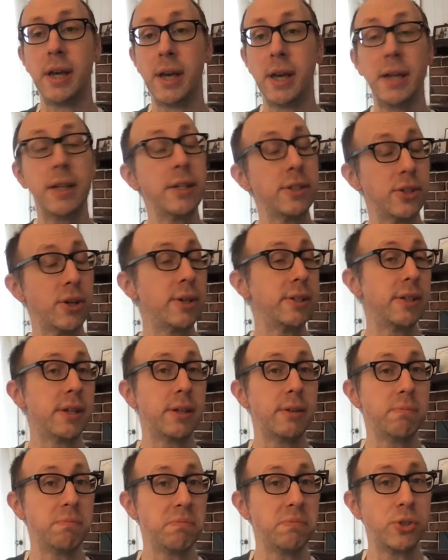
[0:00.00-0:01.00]
And so I said,
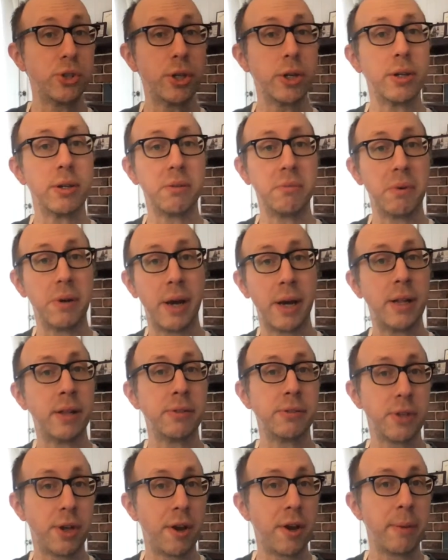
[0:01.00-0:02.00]
sure, I'll
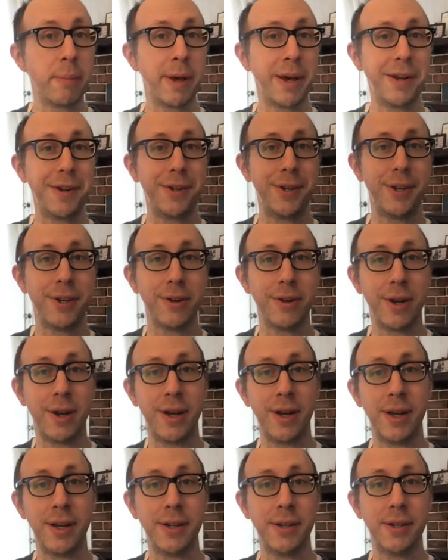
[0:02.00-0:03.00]
talk about it here
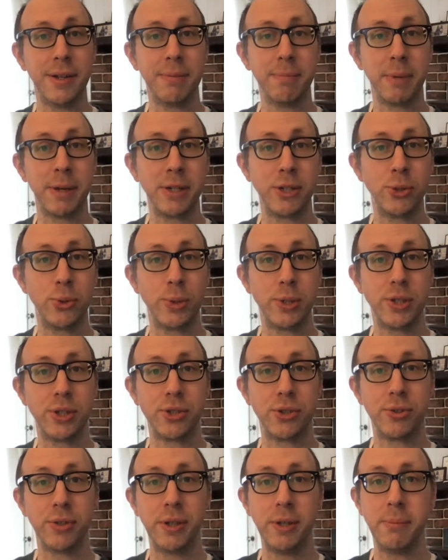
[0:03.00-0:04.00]
on my Twitch
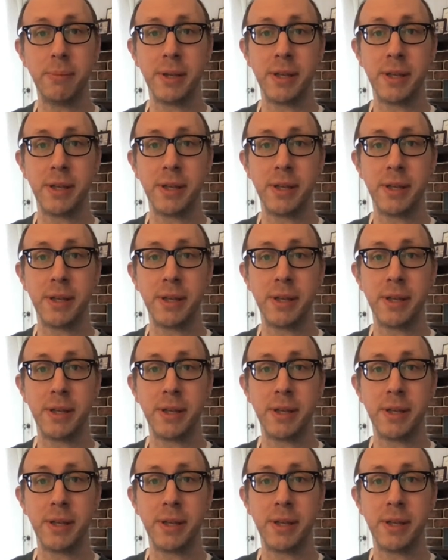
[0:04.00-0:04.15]
stream,